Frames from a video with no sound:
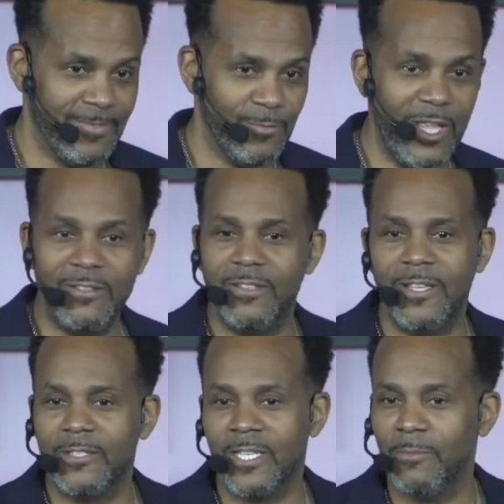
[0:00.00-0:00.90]
none. Now,
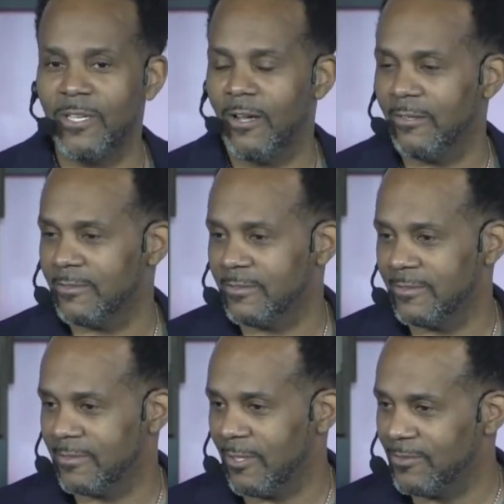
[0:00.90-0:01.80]
some of y'all
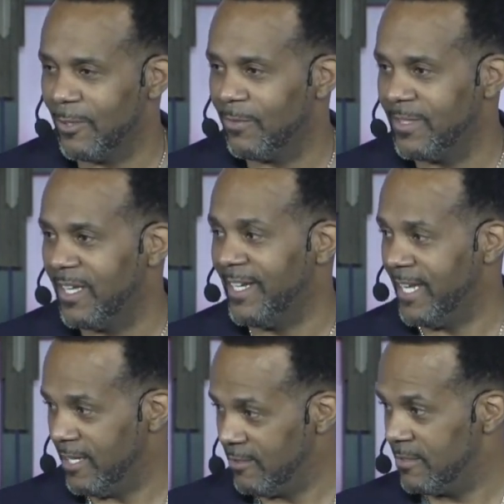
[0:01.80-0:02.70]
don't know what none
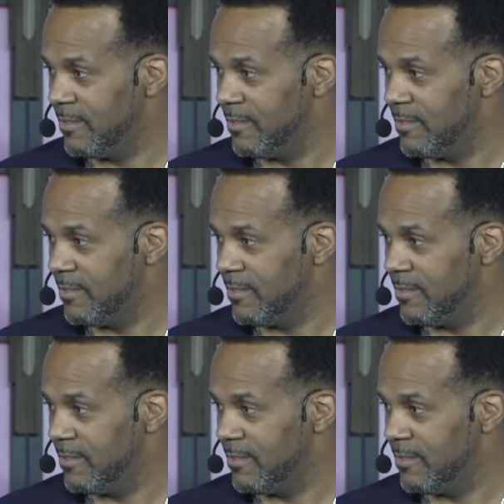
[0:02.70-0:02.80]
is.